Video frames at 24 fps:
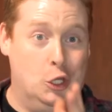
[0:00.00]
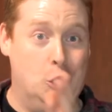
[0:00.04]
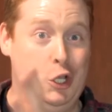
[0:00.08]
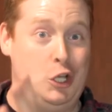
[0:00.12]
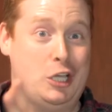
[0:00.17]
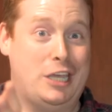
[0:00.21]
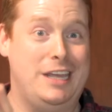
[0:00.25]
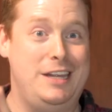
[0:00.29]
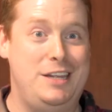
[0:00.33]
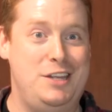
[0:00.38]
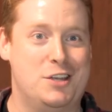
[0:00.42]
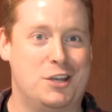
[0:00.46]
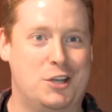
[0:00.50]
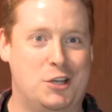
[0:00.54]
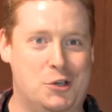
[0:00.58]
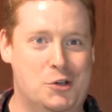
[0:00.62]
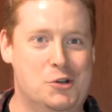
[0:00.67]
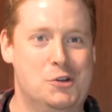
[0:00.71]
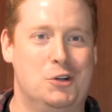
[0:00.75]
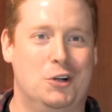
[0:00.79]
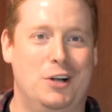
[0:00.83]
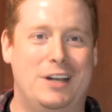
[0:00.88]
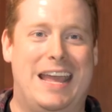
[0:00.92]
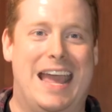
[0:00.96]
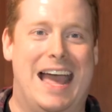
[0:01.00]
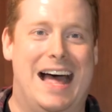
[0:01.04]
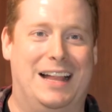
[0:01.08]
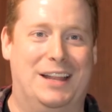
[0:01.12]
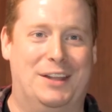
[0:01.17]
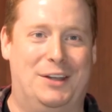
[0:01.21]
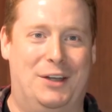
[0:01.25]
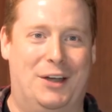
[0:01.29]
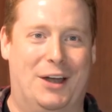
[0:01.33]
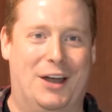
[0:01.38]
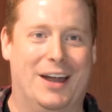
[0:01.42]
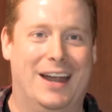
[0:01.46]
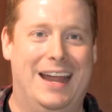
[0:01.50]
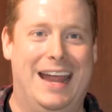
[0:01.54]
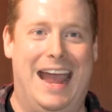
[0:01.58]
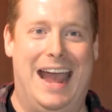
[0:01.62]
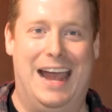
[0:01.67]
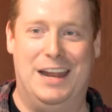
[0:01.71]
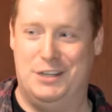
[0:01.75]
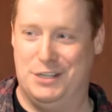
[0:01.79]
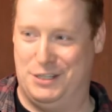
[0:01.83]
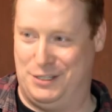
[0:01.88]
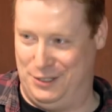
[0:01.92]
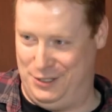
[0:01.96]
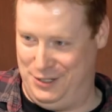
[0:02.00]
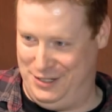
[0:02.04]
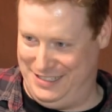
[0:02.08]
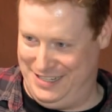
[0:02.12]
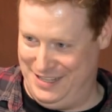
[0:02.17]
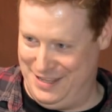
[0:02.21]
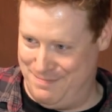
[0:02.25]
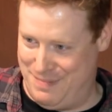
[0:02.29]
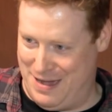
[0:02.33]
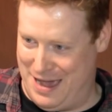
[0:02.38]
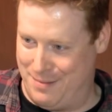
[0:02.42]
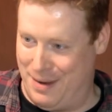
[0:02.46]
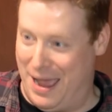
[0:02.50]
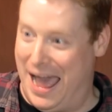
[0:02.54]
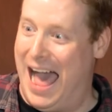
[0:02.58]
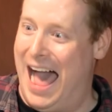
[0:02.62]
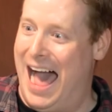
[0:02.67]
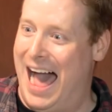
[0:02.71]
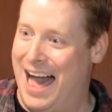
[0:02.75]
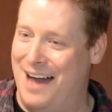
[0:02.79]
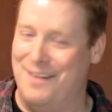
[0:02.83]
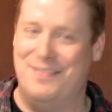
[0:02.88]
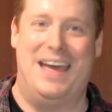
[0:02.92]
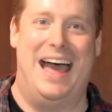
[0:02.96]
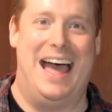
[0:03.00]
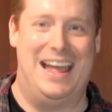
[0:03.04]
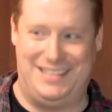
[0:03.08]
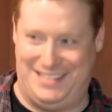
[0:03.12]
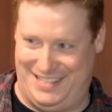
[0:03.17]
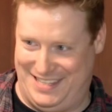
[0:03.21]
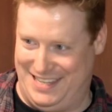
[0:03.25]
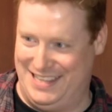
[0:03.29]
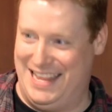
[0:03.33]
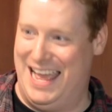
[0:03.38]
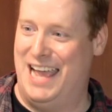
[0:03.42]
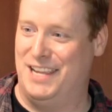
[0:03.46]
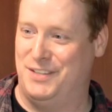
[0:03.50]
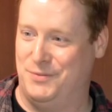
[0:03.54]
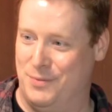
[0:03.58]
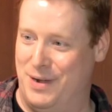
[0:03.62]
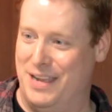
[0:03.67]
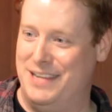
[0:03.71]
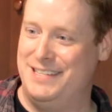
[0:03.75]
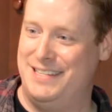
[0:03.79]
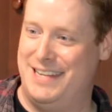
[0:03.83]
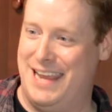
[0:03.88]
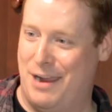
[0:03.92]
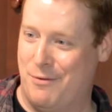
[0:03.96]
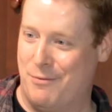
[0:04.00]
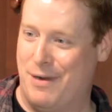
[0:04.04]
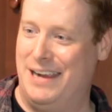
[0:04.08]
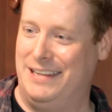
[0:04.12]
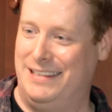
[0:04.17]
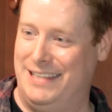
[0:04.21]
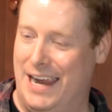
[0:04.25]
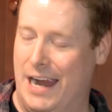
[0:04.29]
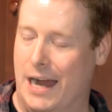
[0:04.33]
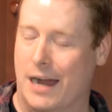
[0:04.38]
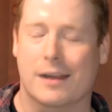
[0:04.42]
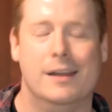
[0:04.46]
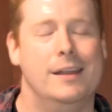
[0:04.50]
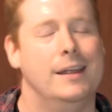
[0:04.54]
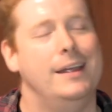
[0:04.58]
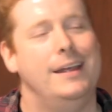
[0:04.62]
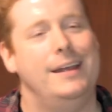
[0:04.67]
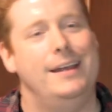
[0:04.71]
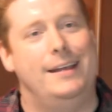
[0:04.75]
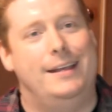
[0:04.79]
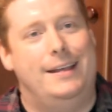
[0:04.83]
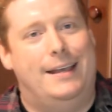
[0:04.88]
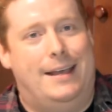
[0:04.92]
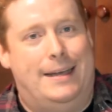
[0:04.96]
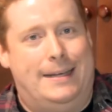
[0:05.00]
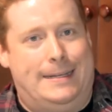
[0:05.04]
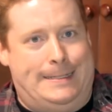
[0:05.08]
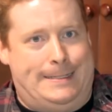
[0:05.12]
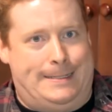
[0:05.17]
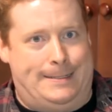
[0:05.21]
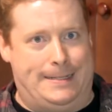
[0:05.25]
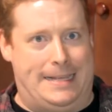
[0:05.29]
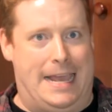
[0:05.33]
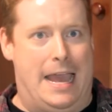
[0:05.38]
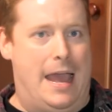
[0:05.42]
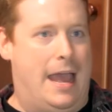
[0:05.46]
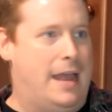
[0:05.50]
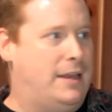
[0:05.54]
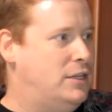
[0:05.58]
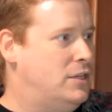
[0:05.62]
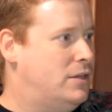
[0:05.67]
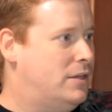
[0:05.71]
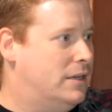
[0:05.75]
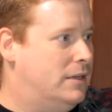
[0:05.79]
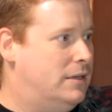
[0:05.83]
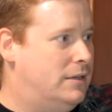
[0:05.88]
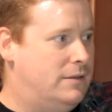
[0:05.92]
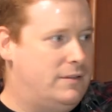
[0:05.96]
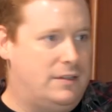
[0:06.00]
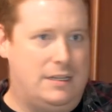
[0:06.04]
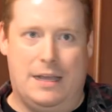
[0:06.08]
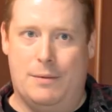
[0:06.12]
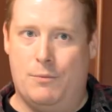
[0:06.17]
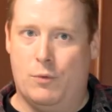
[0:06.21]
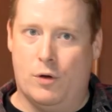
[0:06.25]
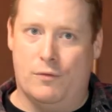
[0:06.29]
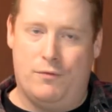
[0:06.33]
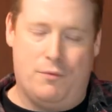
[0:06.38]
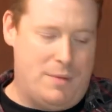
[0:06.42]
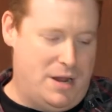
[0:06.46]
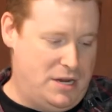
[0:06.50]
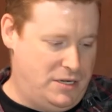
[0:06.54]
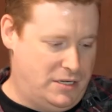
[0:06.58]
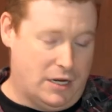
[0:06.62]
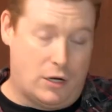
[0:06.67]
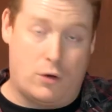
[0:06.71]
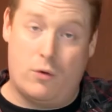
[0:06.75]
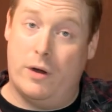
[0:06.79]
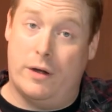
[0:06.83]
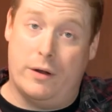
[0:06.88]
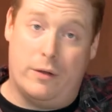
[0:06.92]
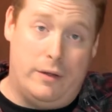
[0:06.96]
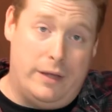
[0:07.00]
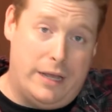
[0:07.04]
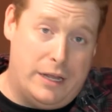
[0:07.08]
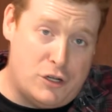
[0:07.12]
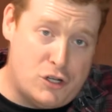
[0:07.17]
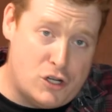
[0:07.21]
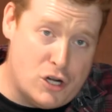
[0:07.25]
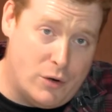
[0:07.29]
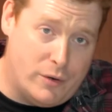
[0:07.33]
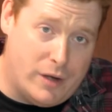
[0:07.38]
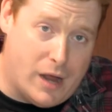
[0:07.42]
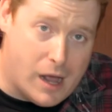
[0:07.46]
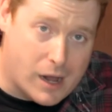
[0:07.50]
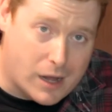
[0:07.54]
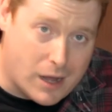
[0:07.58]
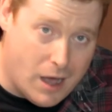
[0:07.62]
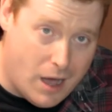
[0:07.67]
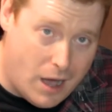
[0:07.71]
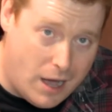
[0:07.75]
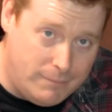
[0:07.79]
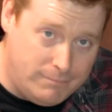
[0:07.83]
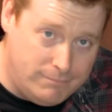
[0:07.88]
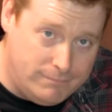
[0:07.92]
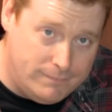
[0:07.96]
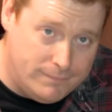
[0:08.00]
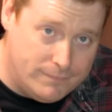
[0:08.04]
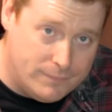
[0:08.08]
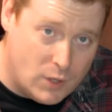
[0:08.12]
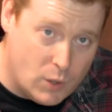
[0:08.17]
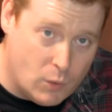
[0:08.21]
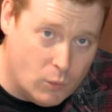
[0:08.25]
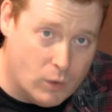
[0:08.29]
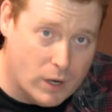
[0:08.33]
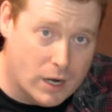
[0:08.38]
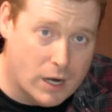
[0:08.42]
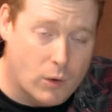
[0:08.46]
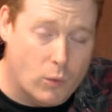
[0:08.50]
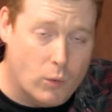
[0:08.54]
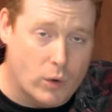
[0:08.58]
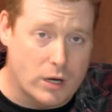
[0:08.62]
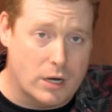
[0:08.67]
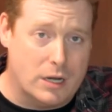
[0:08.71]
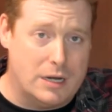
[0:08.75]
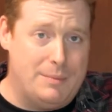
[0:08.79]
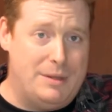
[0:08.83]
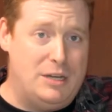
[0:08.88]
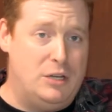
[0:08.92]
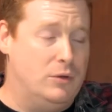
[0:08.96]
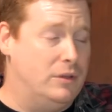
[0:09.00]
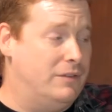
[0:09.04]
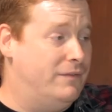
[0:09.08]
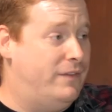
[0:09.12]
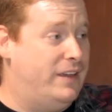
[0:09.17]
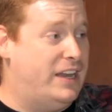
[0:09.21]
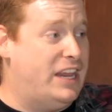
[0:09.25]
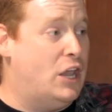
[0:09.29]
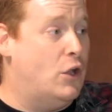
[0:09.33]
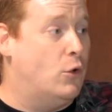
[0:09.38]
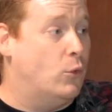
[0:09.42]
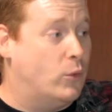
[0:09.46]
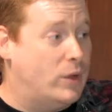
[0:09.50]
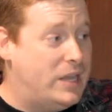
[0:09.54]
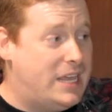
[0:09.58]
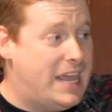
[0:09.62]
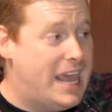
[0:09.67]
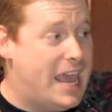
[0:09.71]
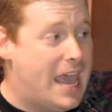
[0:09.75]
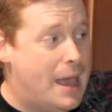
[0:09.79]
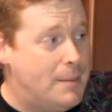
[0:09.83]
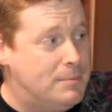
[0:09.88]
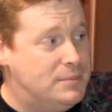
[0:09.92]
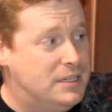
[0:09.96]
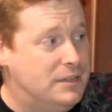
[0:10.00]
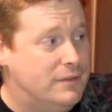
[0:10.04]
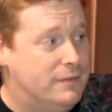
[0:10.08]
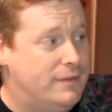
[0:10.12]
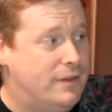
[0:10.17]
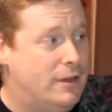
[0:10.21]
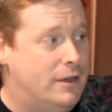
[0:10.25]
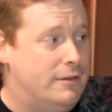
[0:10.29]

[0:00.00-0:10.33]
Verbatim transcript: Look at your Google Calendar and just look to the bottom. Ah, that's the last Wednesday right there. Uh, yeah, and you can get more information at criticalhitshow.com where we're going to be doing video recaps of,